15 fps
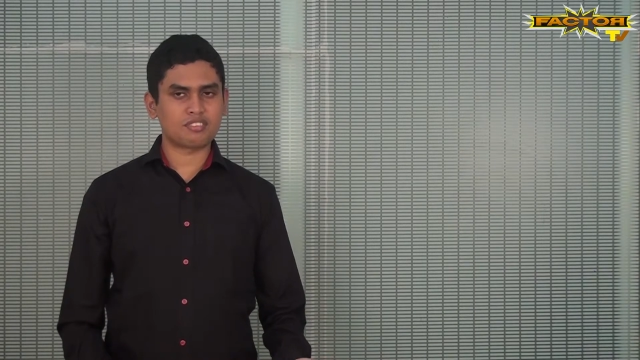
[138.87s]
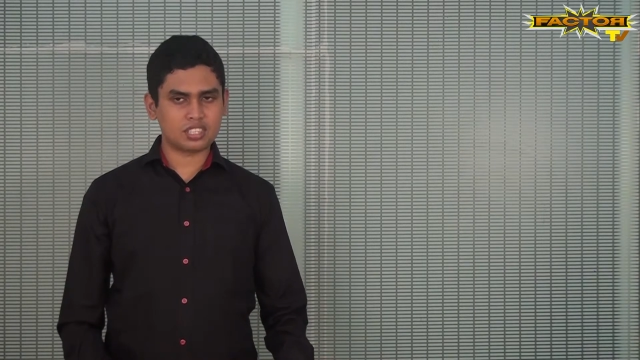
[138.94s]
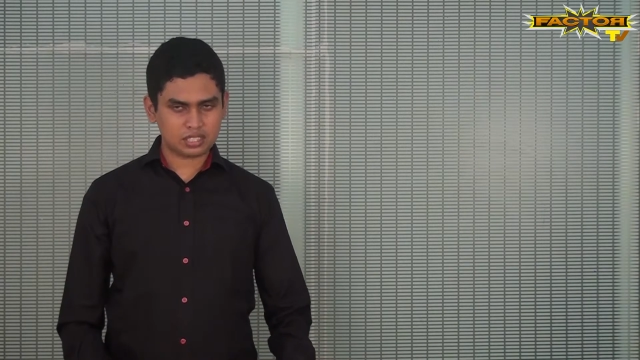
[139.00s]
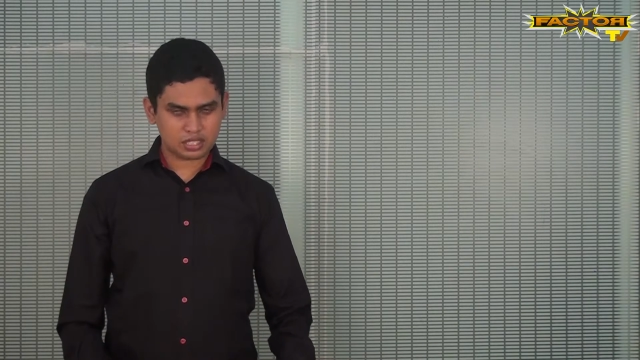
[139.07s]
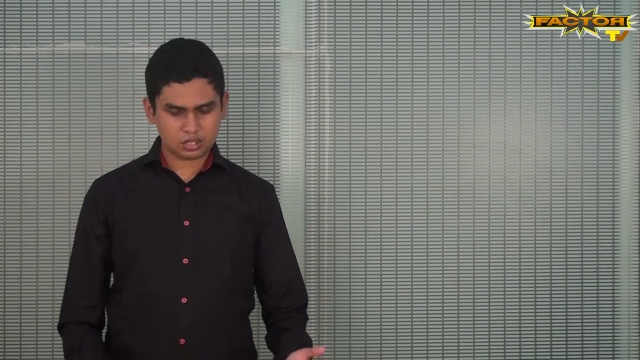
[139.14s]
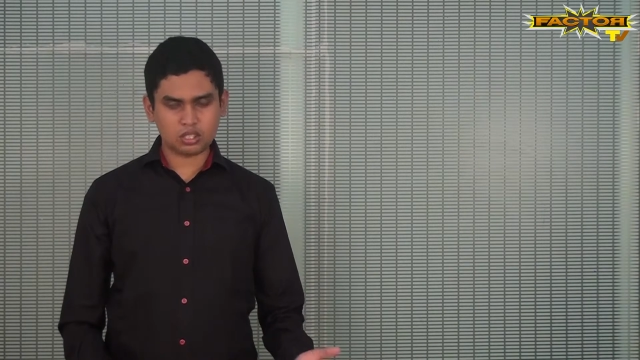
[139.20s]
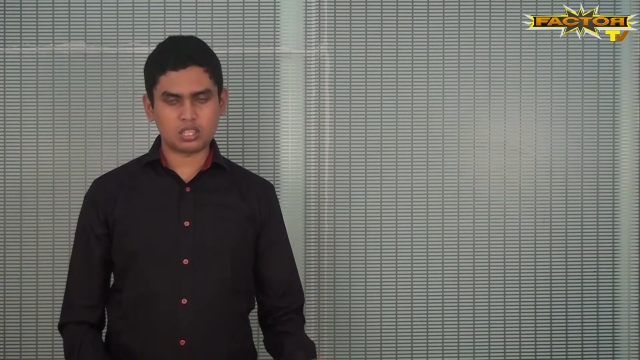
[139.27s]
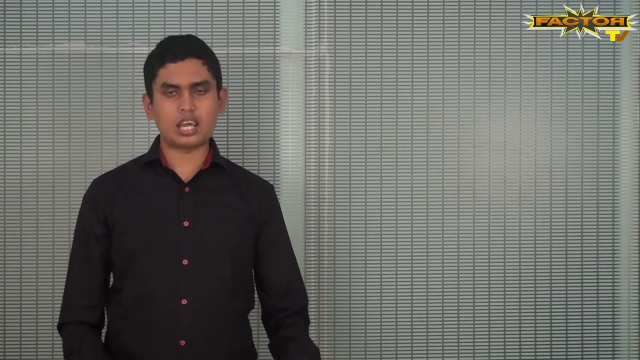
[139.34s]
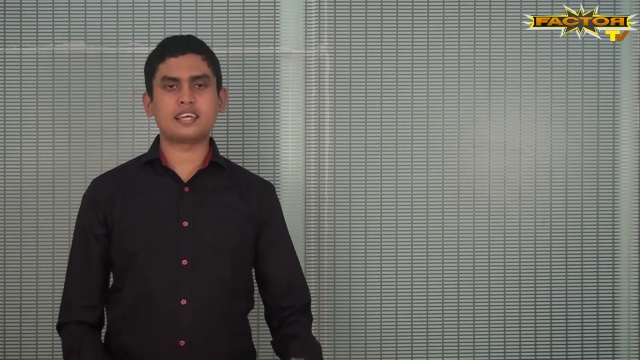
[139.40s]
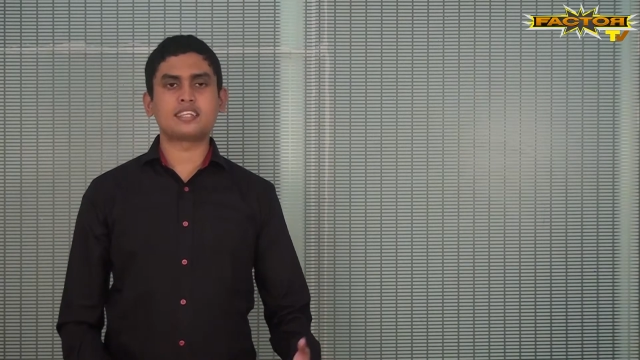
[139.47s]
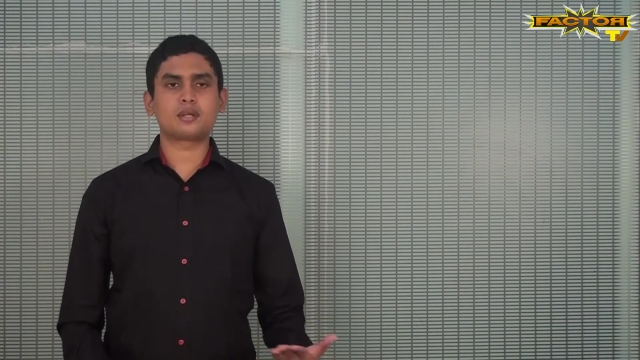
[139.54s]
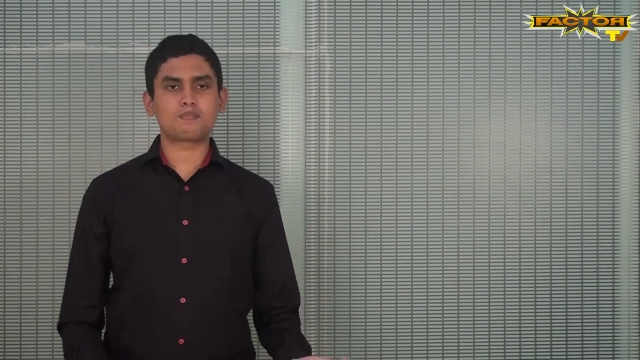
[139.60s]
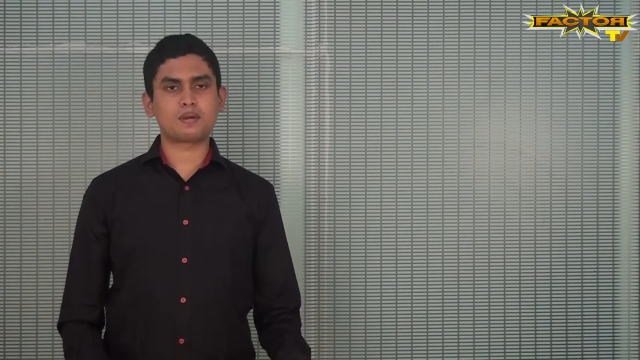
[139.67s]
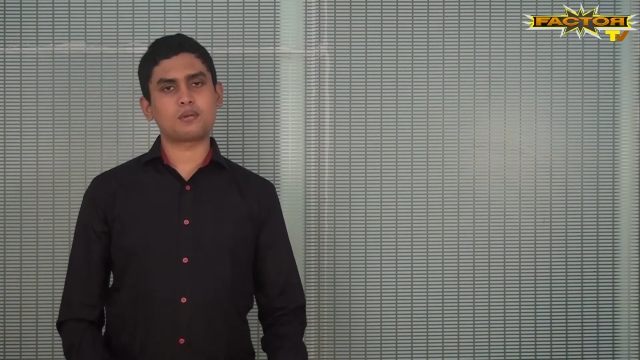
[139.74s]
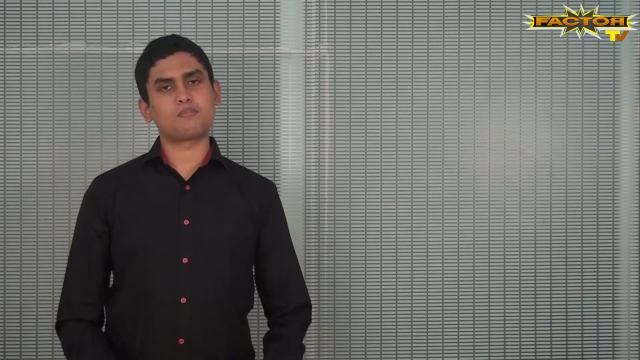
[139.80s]
for some
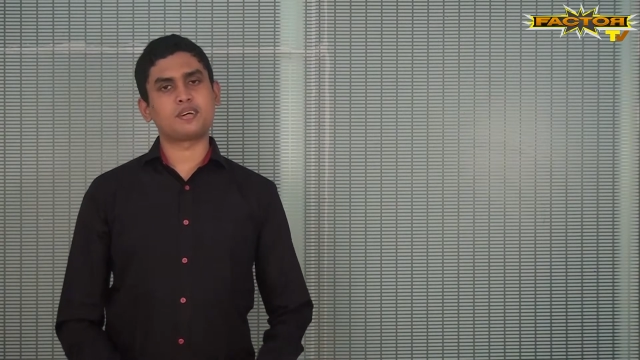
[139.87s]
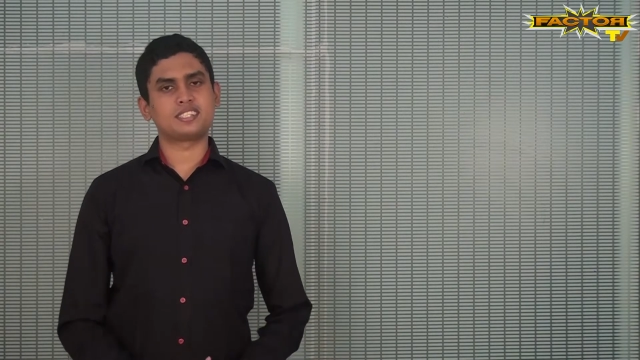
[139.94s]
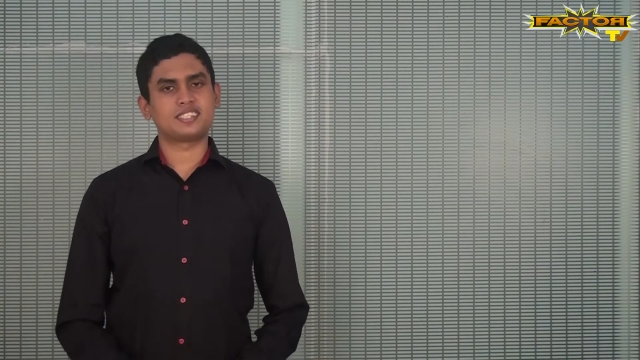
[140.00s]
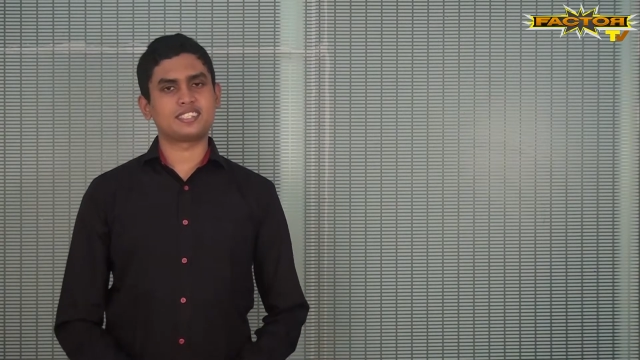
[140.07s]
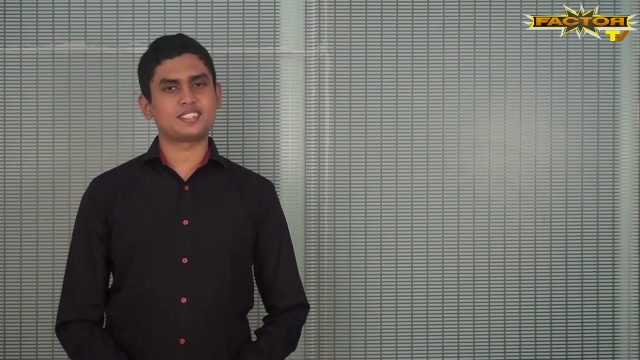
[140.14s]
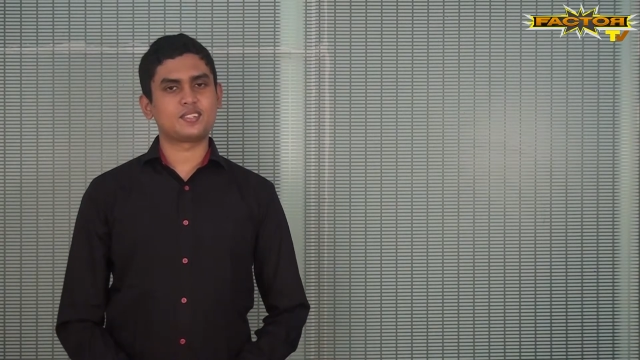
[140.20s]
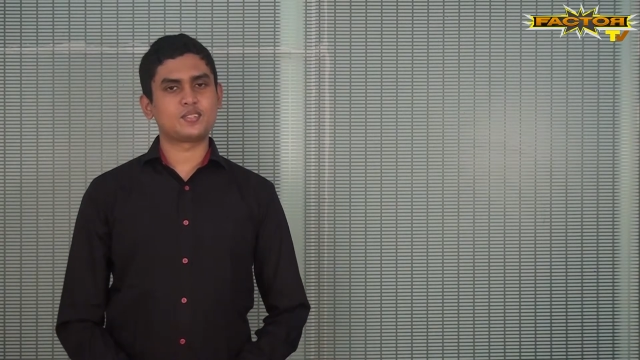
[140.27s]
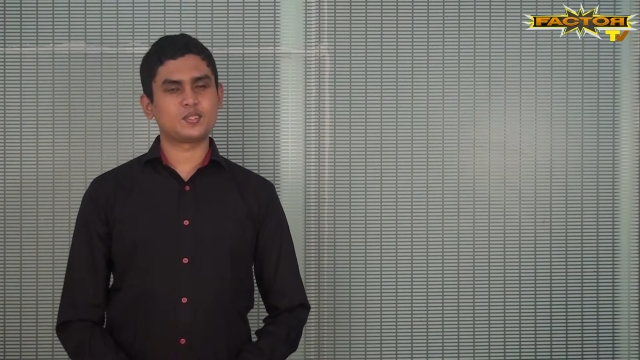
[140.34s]
other purposes.